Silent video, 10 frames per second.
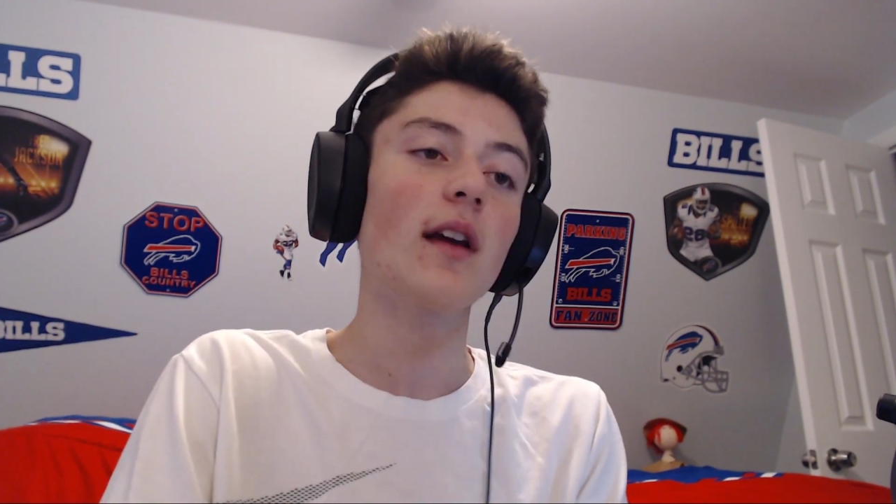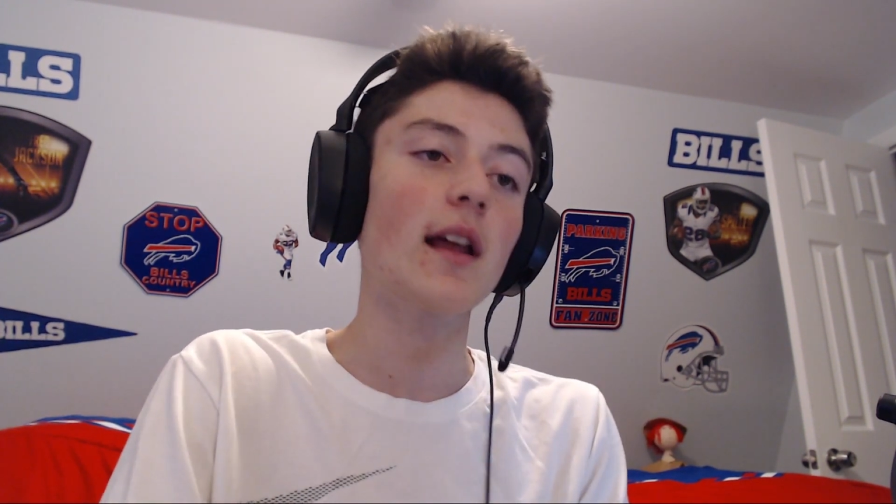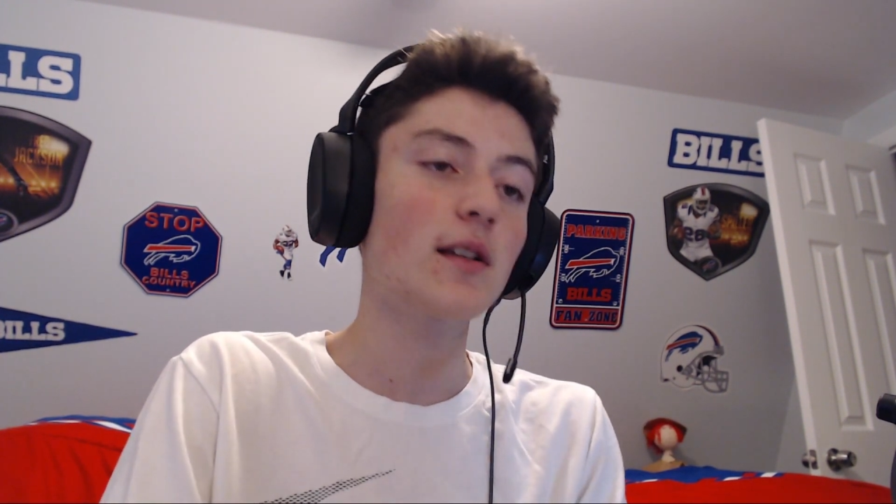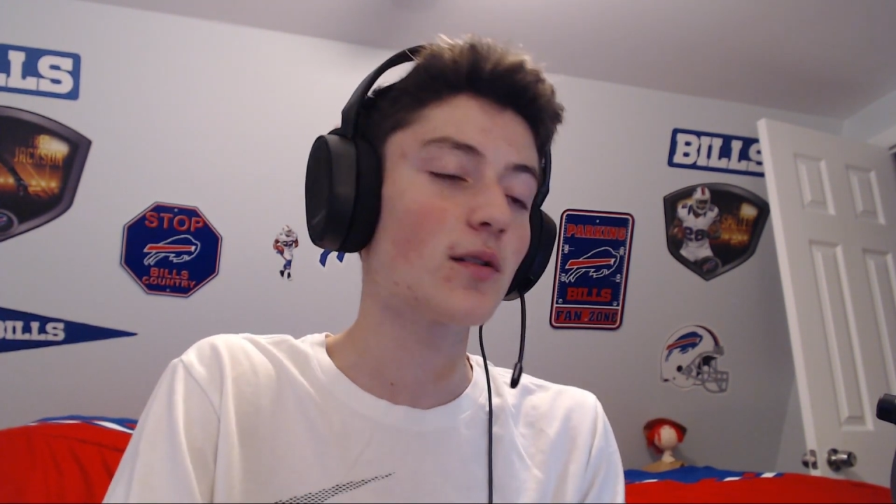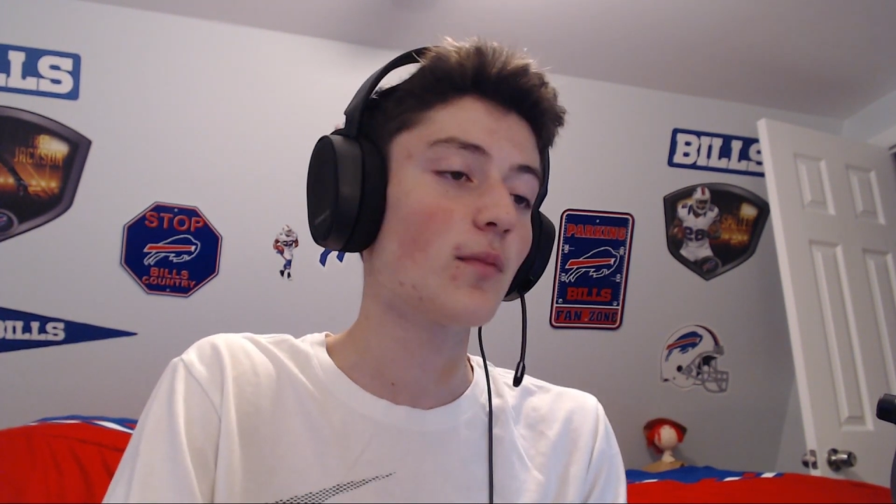
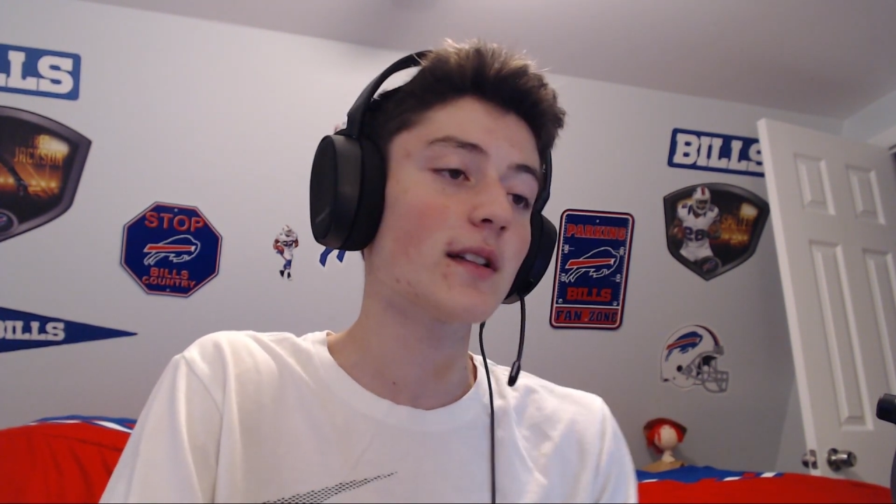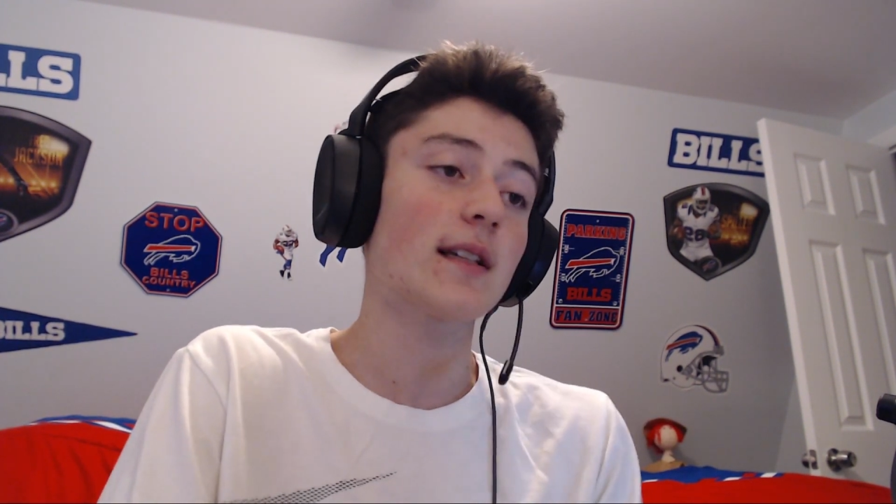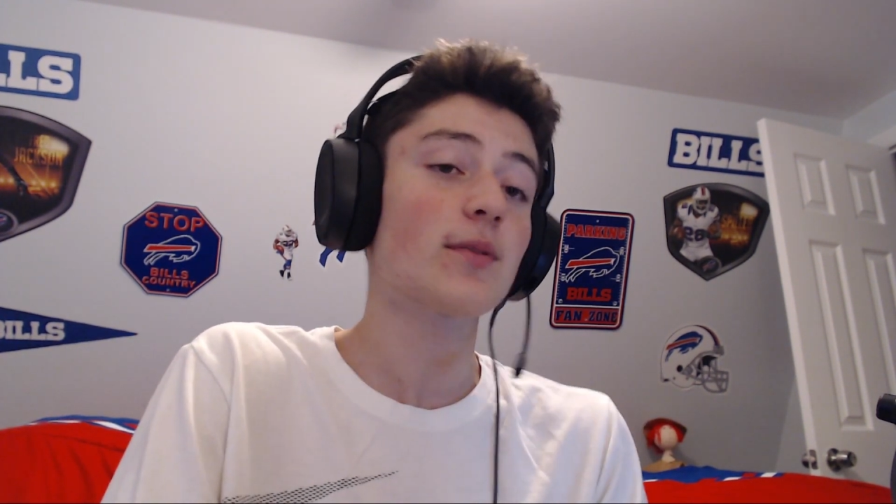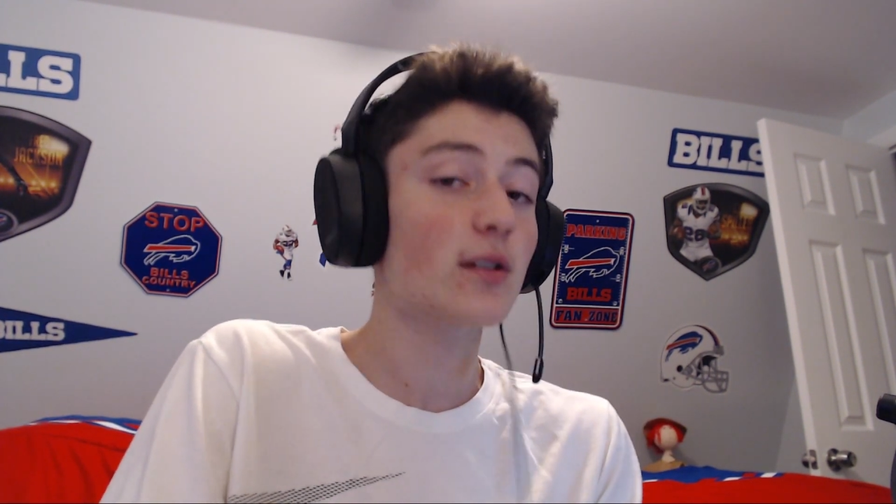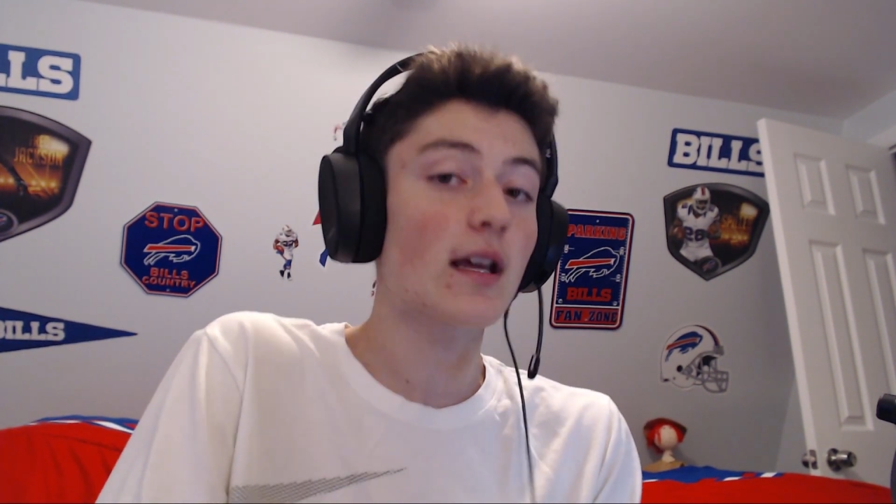and 2 months, and
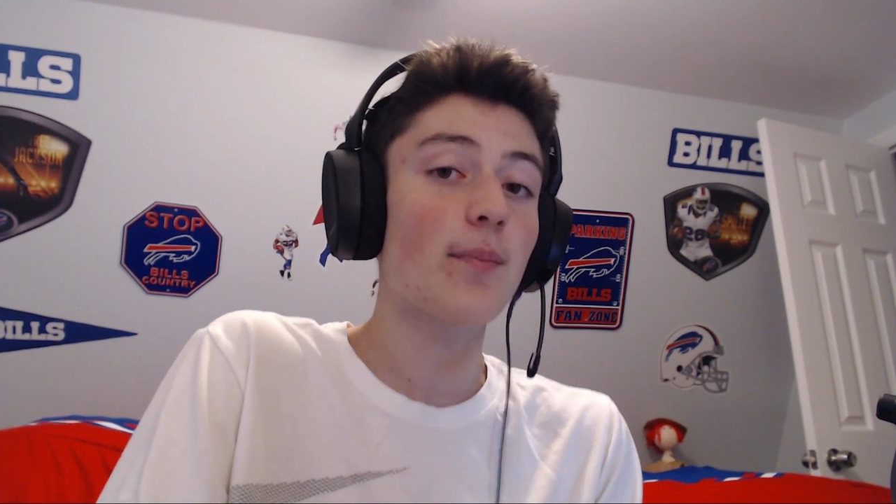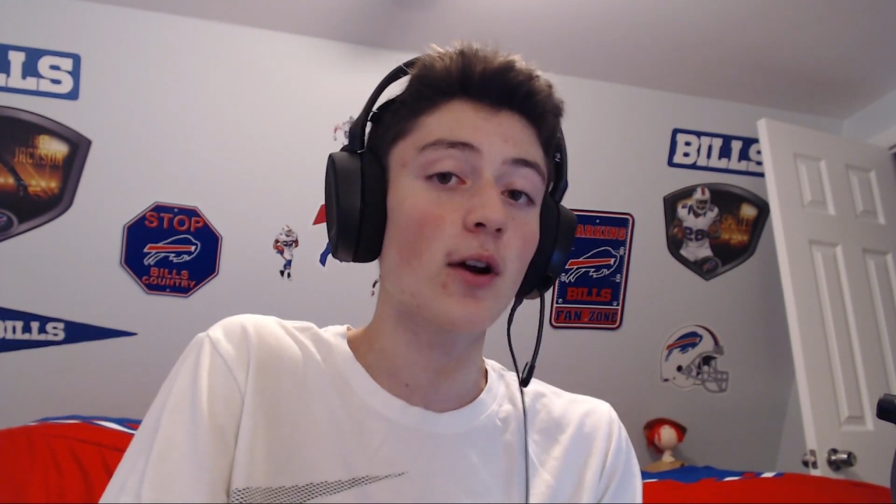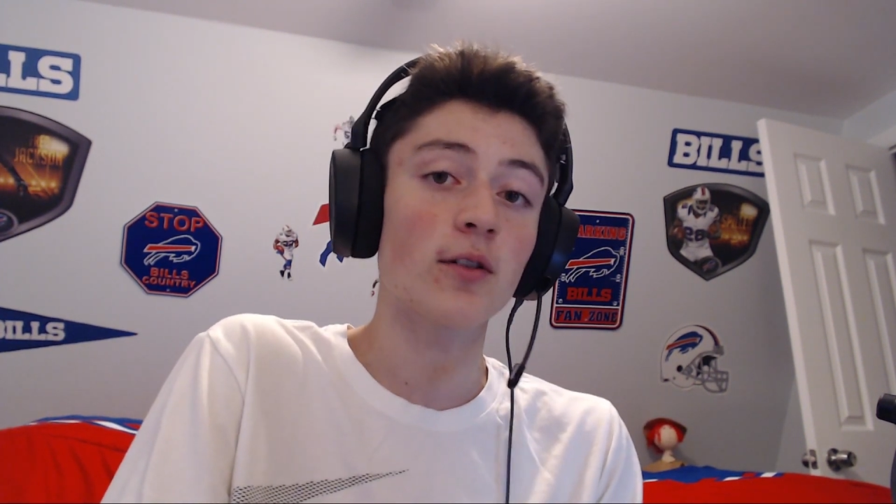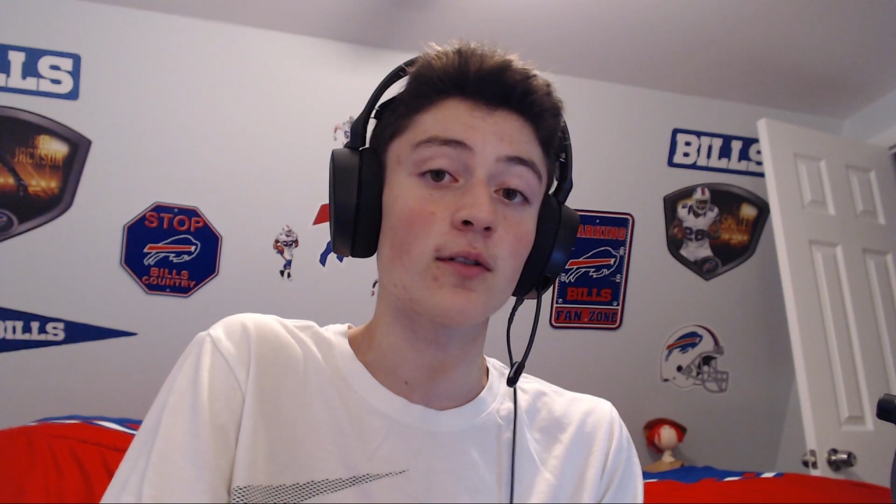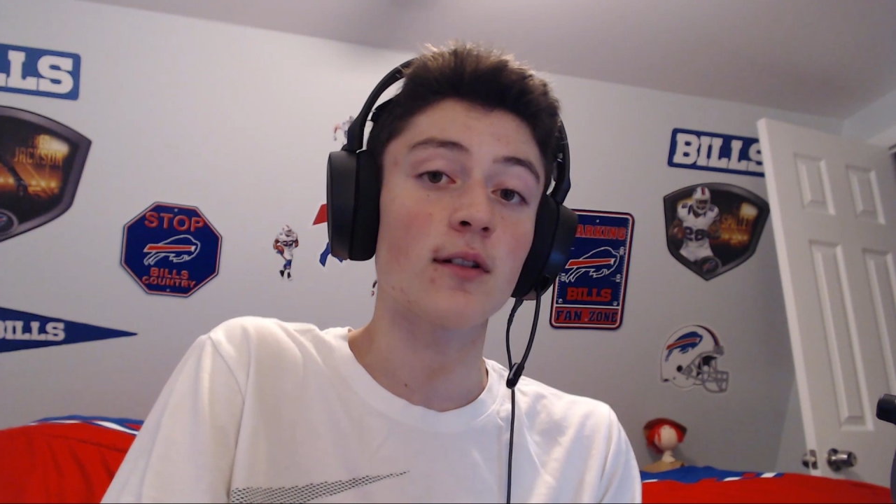I'm still not
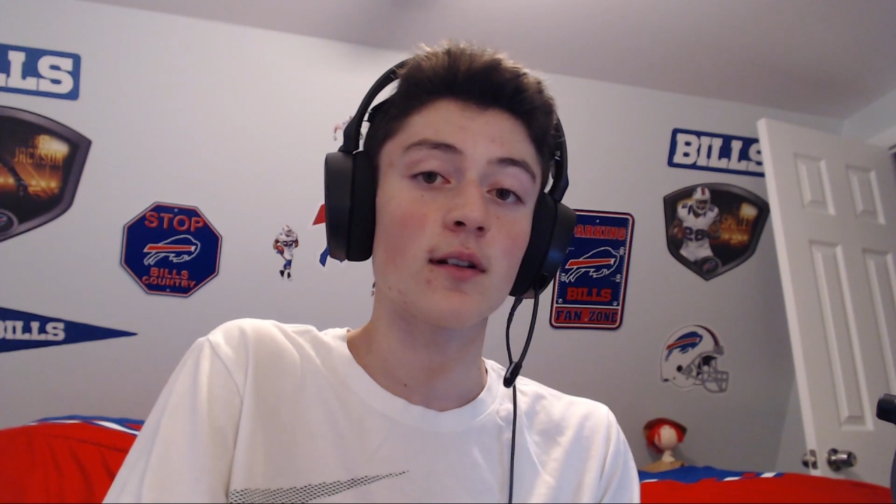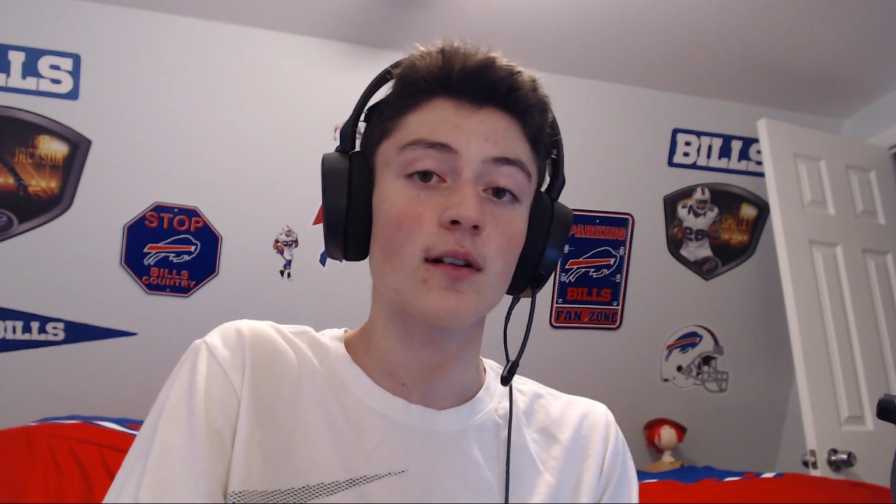partnered.